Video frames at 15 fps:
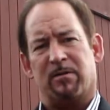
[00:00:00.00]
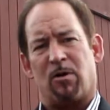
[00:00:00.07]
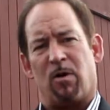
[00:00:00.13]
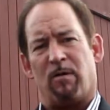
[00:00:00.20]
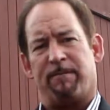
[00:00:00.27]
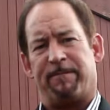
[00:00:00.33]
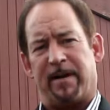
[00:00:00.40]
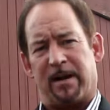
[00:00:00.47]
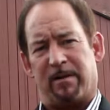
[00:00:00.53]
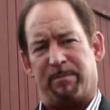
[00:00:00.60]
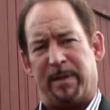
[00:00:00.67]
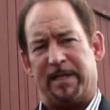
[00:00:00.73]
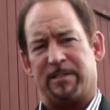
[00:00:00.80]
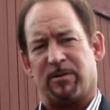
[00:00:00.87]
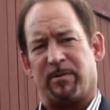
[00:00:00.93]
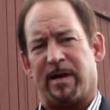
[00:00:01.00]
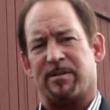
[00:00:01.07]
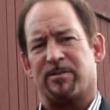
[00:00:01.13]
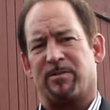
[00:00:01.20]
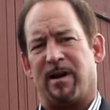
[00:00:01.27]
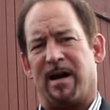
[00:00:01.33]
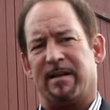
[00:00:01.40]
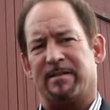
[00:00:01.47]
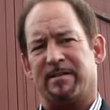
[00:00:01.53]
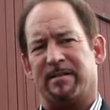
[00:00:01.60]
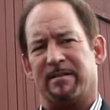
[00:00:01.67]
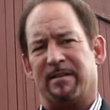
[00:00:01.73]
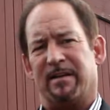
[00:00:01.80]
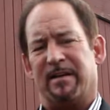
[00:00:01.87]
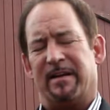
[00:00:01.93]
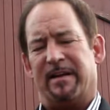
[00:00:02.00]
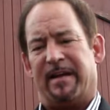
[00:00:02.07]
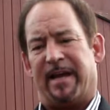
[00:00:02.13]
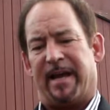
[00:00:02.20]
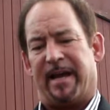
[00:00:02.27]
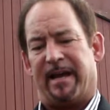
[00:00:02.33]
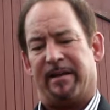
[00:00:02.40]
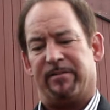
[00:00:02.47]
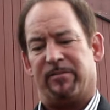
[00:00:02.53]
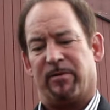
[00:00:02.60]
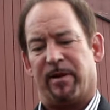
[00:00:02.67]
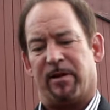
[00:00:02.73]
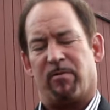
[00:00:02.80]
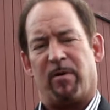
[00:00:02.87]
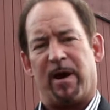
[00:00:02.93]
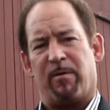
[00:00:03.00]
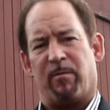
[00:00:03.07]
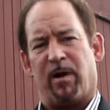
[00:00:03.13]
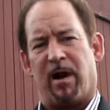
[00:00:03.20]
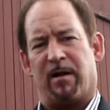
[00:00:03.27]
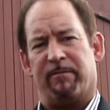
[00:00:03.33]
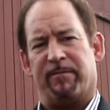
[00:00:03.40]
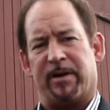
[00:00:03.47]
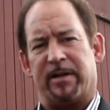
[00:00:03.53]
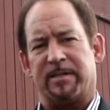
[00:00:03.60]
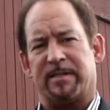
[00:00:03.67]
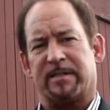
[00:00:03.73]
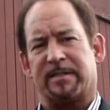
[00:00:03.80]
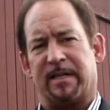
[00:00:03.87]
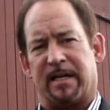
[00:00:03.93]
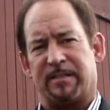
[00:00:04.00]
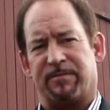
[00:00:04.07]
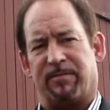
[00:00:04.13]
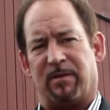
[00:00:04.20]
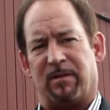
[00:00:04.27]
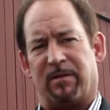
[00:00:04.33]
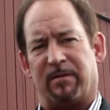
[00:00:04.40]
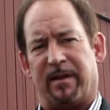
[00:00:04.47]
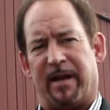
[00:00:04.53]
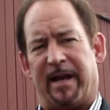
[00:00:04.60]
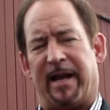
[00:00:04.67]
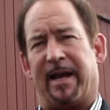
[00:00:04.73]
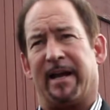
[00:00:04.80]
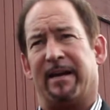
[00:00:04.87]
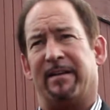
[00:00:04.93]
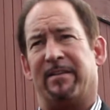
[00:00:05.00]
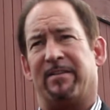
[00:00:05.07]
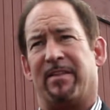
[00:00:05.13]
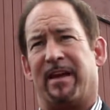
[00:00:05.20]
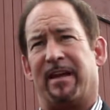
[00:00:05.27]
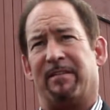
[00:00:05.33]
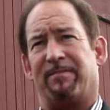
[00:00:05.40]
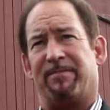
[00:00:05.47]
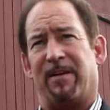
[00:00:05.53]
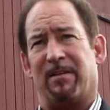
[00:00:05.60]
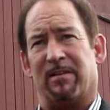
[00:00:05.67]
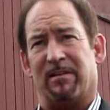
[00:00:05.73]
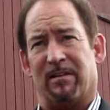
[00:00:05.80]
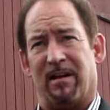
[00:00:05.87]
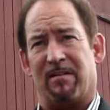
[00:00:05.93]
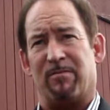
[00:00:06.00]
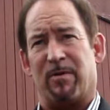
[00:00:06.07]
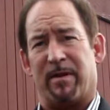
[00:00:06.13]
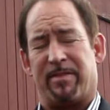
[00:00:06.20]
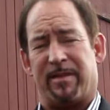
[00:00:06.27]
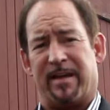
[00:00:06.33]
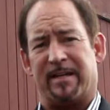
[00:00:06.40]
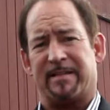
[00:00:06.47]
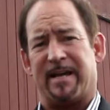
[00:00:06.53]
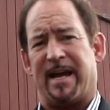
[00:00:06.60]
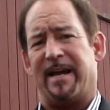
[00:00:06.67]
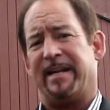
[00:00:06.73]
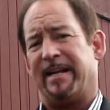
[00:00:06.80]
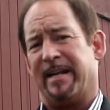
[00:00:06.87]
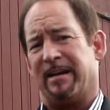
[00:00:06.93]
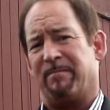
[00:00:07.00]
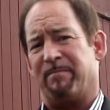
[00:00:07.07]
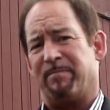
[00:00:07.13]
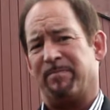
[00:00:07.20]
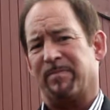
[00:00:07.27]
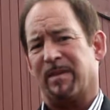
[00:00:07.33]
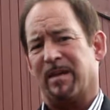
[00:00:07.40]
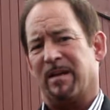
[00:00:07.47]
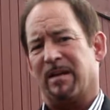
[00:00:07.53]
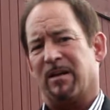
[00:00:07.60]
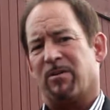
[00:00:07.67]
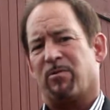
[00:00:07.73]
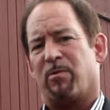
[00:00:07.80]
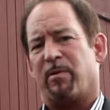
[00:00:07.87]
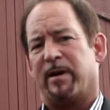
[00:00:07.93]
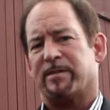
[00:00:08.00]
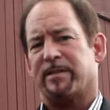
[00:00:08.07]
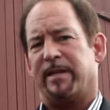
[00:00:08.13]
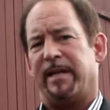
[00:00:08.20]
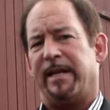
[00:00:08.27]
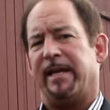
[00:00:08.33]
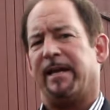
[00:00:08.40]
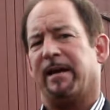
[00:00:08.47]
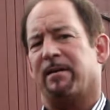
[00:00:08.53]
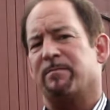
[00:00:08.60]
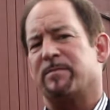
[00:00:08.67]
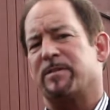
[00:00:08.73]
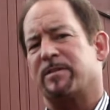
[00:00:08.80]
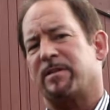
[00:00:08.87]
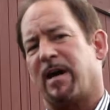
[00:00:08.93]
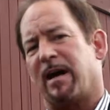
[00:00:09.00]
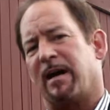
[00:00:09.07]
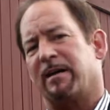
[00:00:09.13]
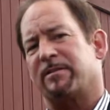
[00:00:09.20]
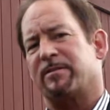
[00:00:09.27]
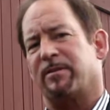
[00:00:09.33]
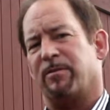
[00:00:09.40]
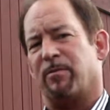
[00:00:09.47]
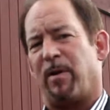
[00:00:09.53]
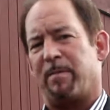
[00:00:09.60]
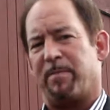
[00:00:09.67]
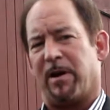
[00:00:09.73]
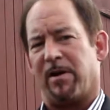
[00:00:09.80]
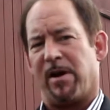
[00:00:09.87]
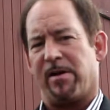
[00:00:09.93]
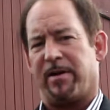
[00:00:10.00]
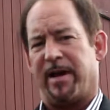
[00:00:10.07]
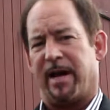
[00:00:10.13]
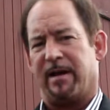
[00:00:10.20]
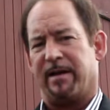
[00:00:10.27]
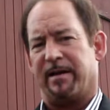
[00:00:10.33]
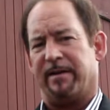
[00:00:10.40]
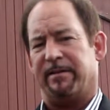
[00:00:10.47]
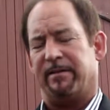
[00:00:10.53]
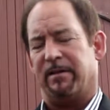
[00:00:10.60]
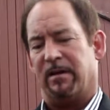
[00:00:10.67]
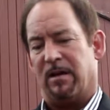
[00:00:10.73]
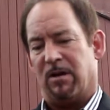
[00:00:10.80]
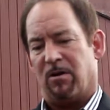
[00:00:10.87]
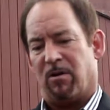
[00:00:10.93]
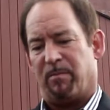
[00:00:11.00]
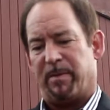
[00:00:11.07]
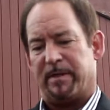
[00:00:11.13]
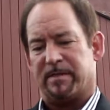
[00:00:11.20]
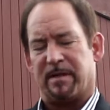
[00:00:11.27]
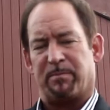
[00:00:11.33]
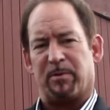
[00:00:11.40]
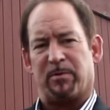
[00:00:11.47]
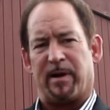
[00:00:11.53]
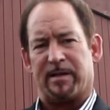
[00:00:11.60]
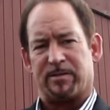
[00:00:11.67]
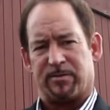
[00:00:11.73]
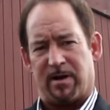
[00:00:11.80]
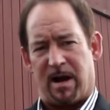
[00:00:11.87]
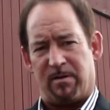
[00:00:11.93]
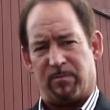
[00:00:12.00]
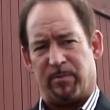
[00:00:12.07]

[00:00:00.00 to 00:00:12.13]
coal-fired pizza restaurant and doing quite well and very successful and they fell in love with it and him requested he comes uh, to the White Bear area and opens up a restaurant,